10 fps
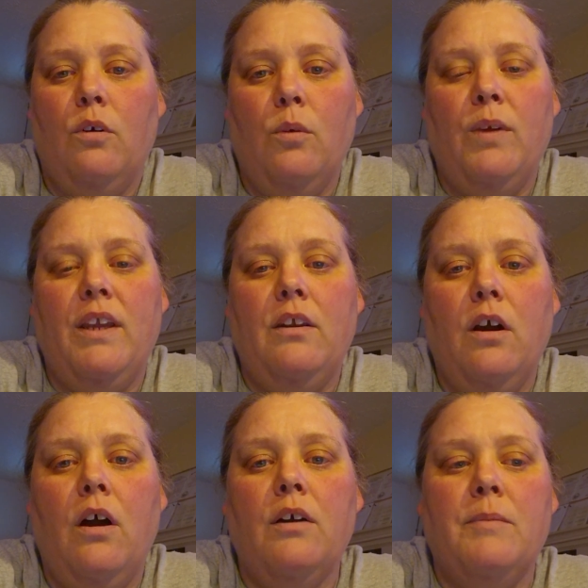or we can
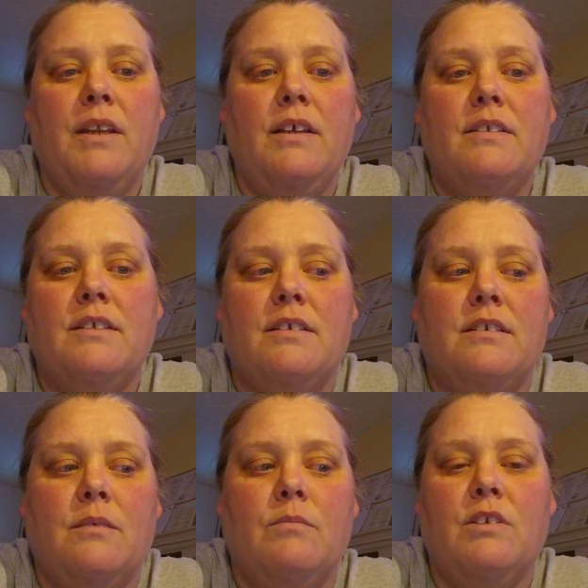augment a
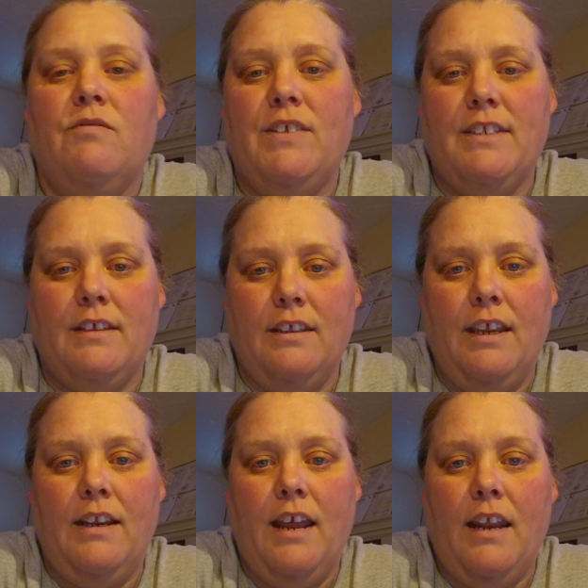system to
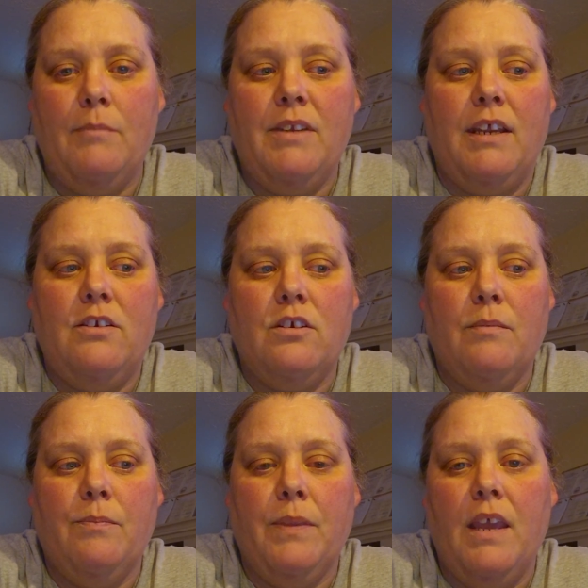facilitate adaptation.